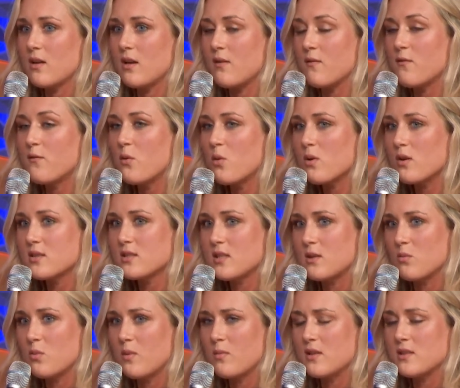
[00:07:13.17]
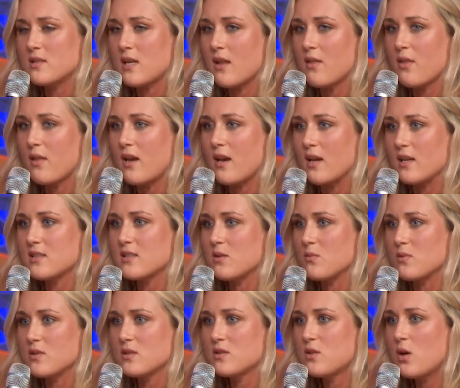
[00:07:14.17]
enforce in women's athletics,
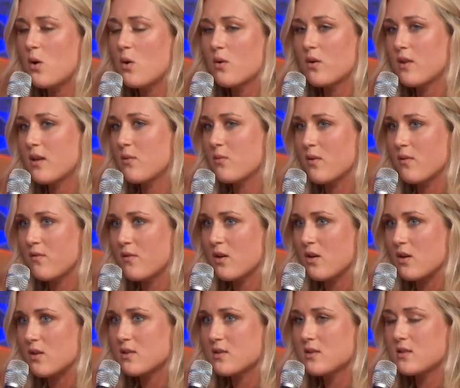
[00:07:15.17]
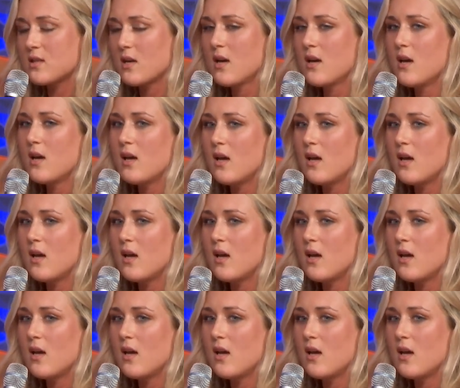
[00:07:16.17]
it was totally reversed.